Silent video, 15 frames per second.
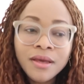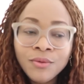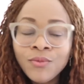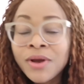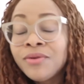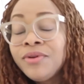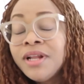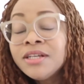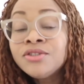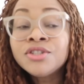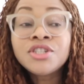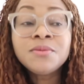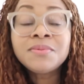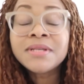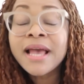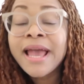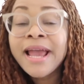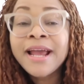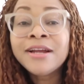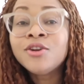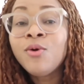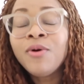when relationships
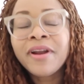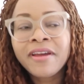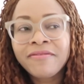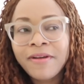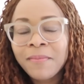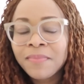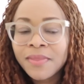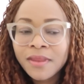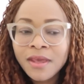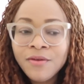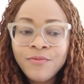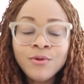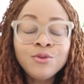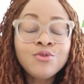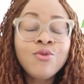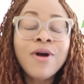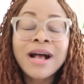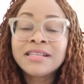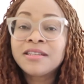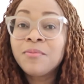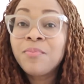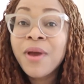end or whatever, even though
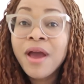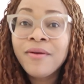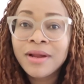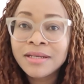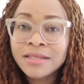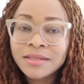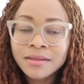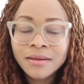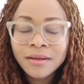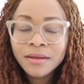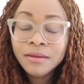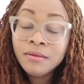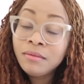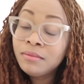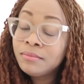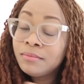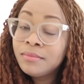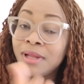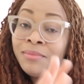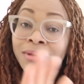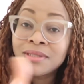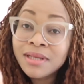as a parent, you know,
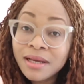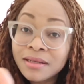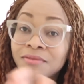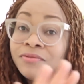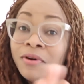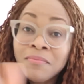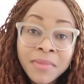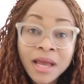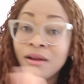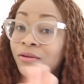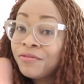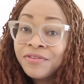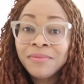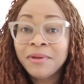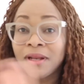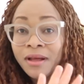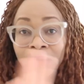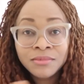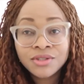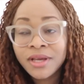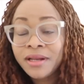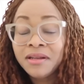let me say it, for male or female,
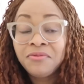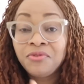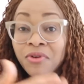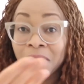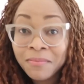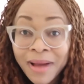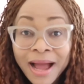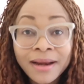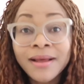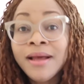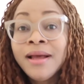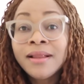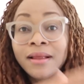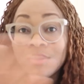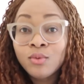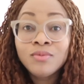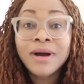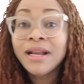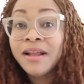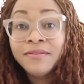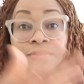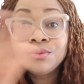I'm saying if you're a man that a
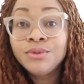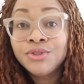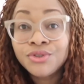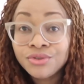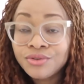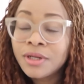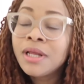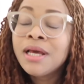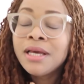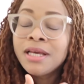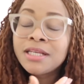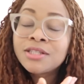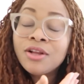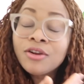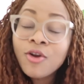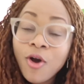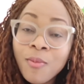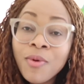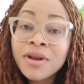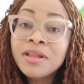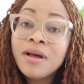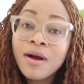woman left you with children, it's not
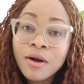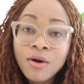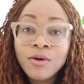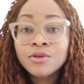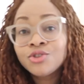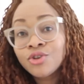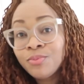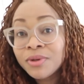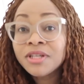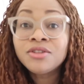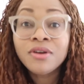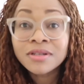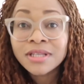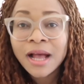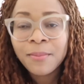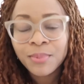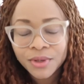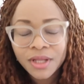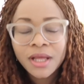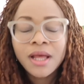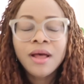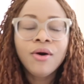common in our culture, but it does
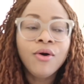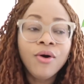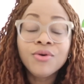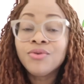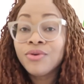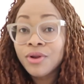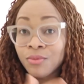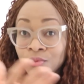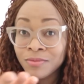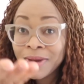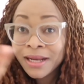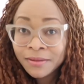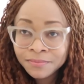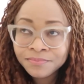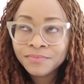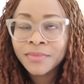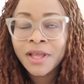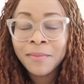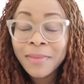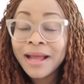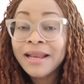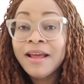happen. Or you're a woman,
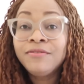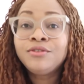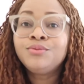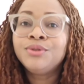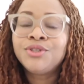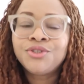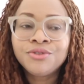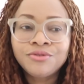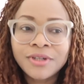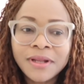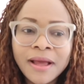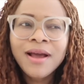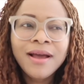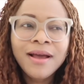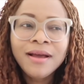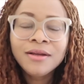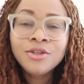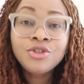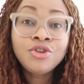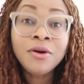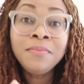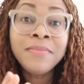a man left you with children.
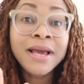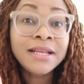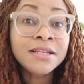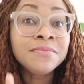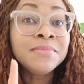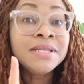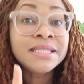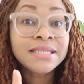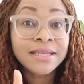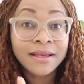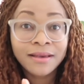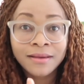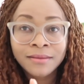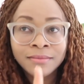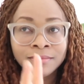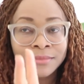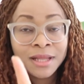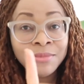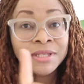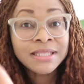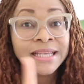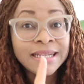Don't make the mistake.
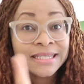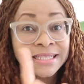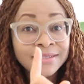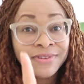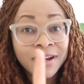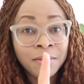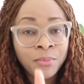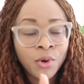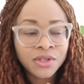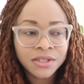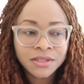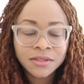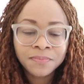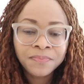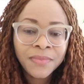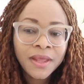Let me say this is very important.